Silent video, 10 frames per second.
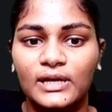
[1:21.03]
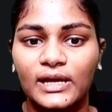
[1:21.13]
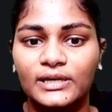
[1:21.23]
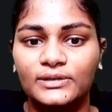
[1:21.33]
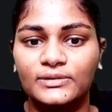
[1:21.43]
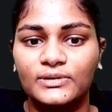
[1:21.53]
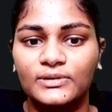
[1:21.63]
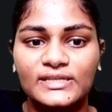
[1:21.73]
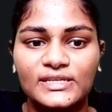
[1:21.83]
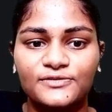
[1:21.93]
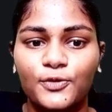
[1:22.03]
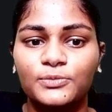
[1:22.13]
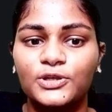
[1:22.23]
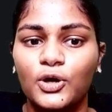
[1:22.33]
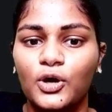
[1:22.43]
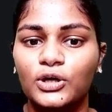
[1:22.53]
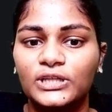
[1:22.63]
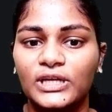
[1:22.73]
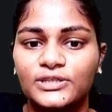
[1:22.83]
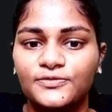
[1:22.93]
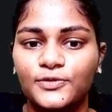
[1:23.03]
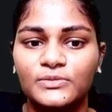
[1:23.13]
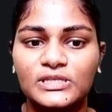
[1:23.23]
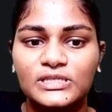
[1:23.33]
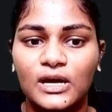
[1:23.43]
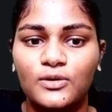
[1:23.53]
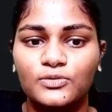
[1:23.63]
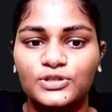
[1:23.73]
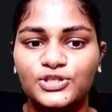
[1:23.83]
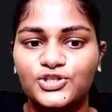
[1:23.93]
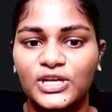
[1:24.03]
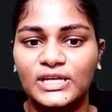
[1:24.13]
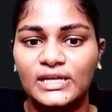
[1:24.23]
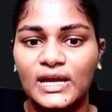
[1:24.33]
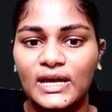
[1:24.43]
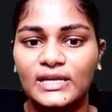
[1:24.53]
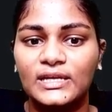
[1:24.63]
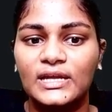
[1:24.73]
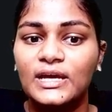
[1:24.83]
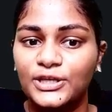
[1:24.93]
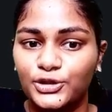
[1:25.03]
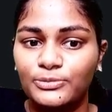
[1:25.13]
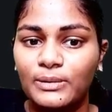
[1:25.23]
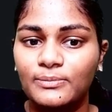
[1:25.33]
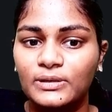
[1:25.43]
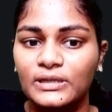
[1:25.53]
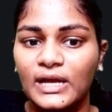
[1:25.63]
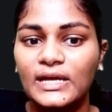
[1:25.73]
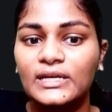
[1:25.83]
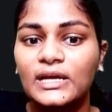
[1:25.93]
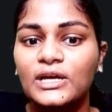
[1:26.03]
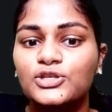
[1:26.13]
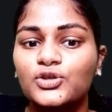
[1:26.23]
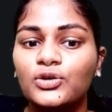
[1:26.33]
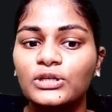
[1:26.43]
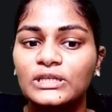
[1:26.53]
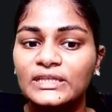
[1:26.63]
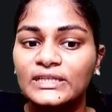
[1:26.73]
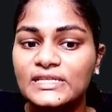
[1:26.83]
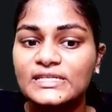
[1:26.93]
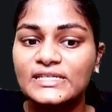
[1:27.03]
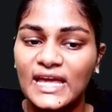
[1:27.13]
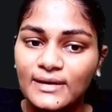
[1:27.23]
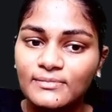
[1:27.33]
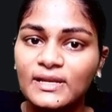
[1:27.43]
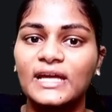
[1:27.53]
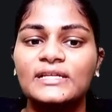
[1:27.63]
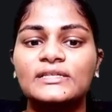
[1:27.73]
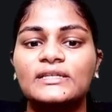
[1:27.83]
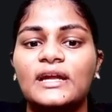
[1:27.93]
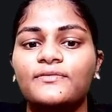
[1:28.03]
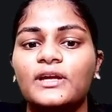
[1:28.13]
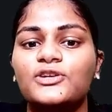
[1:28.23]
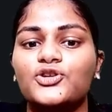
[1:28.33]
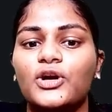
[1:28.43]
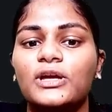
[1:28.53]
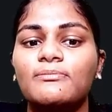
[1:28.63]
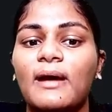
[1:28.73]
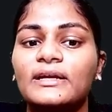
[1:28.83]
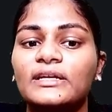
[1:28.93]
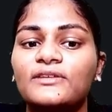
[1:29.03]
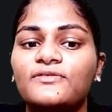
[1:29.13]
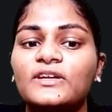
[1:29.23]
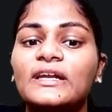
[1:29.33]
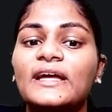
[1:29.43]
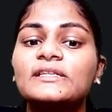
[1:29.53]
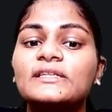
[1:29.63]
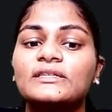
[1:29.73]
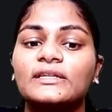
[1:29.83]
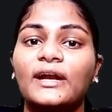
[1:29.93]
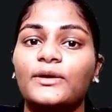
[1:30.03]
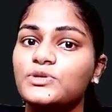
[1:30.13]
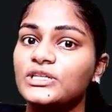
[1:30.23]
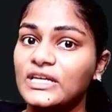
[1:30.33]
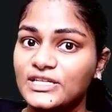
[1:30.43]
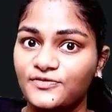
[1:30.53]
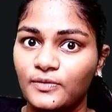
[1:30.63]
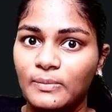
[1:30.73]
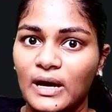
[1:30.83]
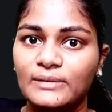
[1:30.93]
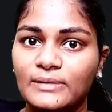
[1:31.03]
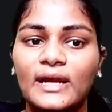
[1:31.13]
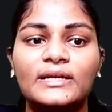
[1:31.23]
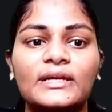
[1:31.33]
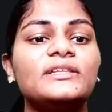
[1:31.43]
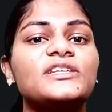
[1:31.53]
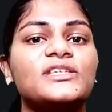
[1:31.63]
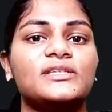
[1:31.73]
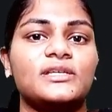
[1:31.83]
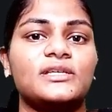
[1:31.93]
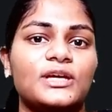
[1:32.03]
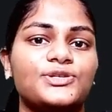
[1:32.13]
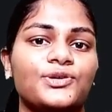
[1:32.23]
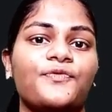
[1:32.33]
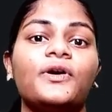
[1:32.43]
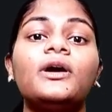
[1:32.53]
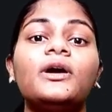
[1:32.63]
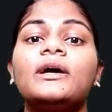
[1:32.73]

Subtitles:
and exit from the north, enter from the south, straight line. You remember, right? So it is the same lines that we are drawing, magnetic field lines. That was in case of a bar magnet. This is in case of a